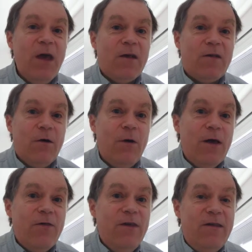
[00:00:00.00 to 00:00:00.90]
So
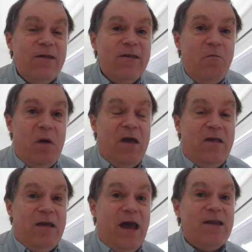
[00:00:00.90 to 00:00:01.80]
this is the
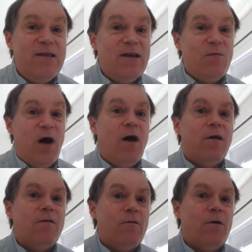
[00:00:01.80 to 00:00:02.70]
basic idea
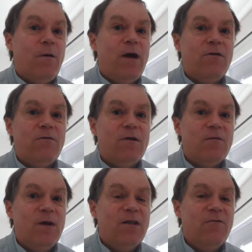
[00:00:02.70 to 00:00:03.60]
behind
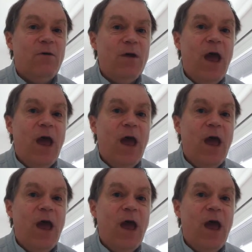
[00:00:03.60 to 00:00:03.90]
Zoroastrianism, and it's a fairly